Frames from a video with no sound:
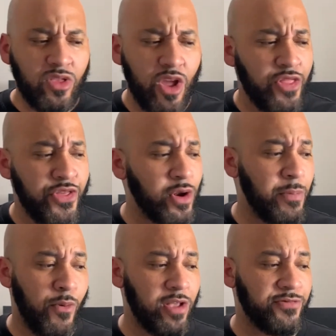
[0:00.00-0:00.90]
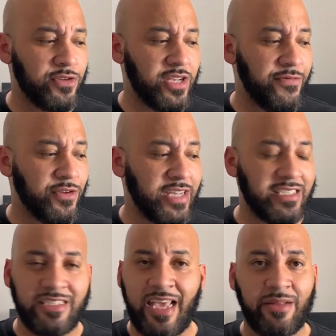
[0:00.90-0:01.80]
30 points for
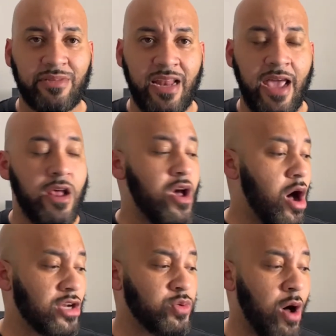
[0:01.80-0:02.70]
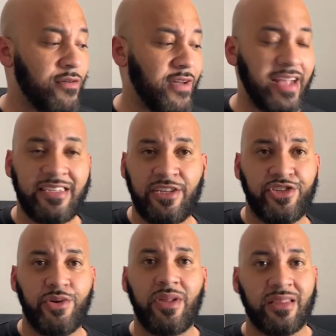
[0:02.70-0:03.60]
Jason Tatum tonight on 12 of 18
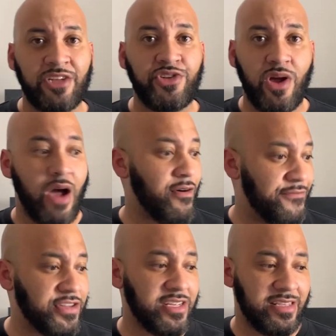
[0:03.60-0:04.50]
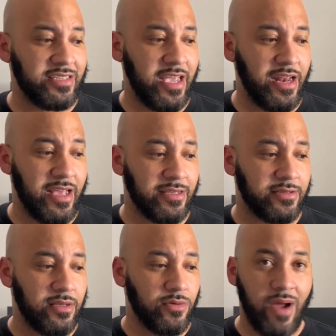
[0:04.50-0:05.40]
shooting lets you know how efficient this kid
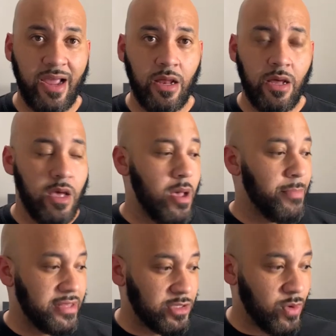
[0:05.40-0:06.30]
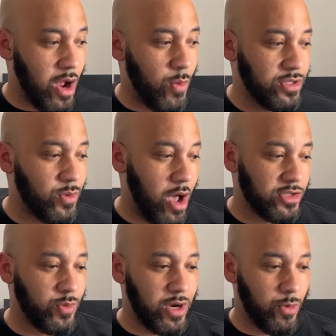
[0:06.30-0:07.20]
is, right? But this is what I
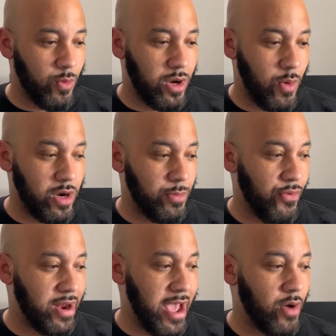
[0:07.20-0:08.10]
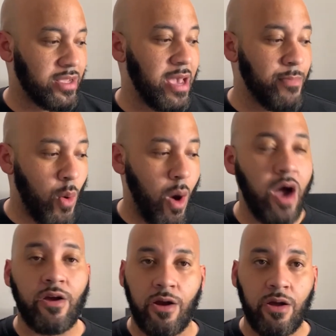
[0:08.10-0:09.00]
want to point out. Kemba
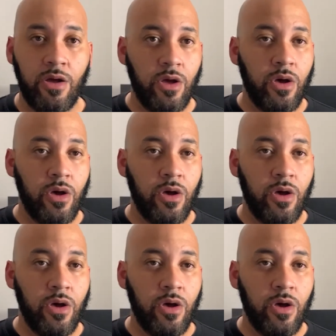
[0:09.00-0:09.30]
Walker